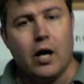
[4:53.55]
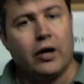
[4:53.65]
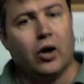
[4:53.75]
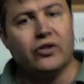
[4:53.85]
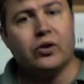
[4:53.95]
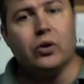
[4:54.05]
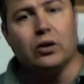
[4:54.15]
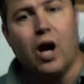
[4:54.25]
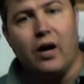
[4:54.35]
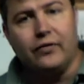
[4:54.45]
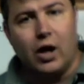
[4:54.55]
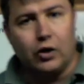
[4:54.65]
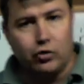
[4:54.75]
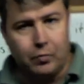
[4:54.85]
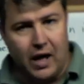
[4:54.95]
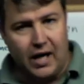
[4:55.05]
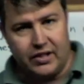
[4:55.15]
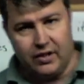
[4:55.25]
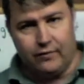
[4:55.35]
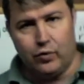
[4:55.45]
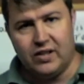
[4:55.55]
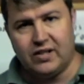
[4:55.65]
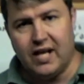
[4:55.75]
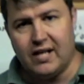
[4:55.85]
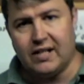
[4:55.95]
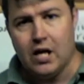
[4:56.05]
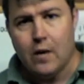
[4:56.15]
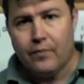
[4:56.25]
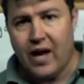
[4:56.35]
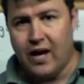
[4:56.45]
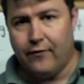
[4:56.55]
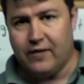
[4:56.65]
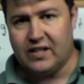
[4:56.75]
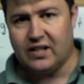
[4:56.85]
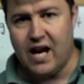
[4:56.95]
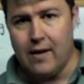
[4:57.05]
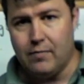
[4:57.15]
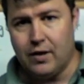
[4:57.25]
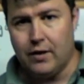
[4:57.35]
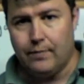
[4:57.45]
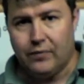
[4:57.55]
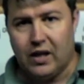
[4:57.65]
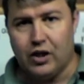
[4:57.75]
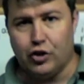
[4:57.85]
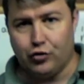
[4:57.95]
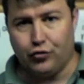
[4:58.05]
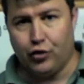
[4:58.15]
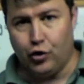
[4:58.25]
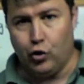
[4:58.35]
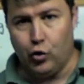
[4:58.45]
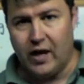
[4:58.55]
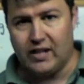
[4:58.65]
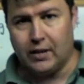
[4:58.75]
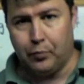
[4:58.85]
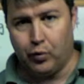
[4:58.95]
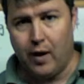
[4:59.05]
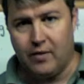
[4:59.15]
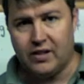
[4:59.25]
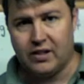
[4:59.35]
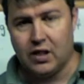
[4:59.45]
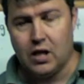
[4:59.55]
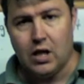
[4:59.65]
And also the law of contrapositive, which says that if a statement is true as a premise,